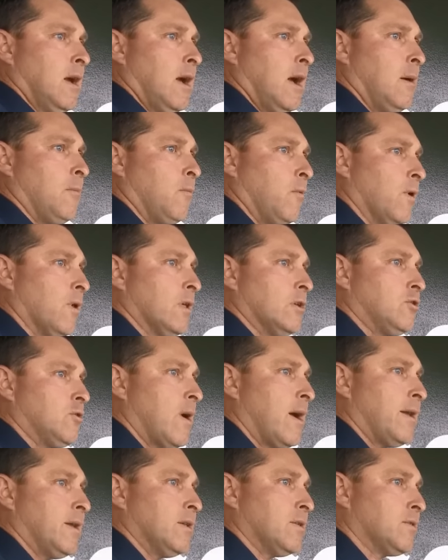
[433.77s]
I'm really
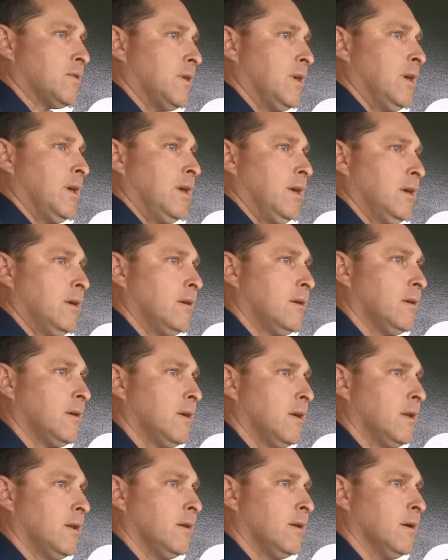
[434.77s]
trying to see,
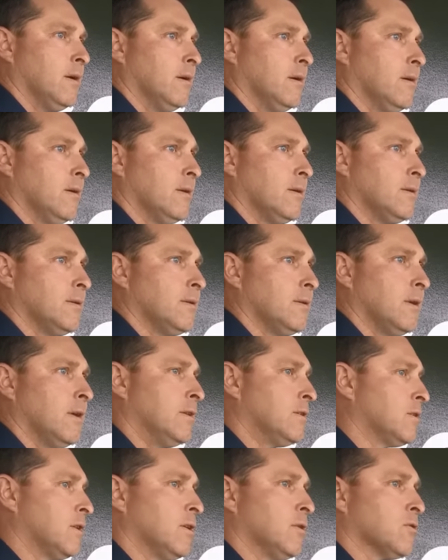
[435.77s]
and
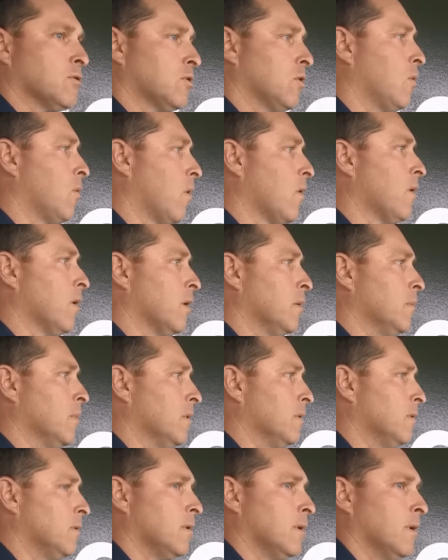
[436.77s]
it's still so early, but